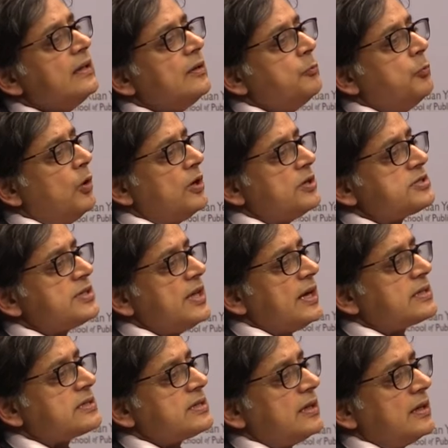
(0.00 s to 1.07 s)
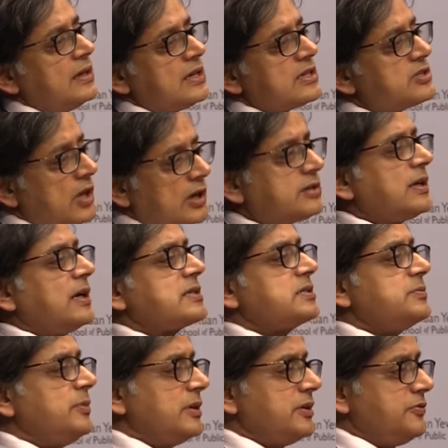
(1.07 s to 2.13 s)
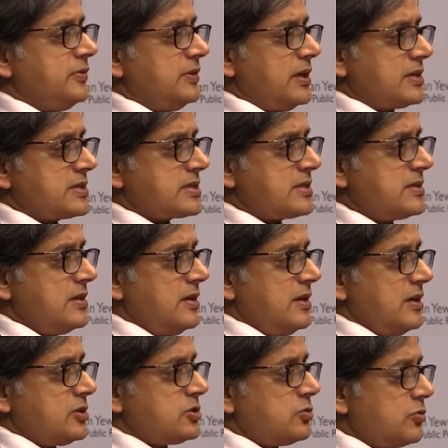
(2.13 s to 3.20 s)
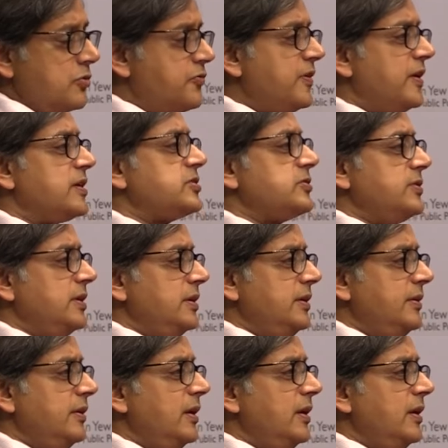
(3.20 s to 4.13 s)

was that it is not customary for us to refer to the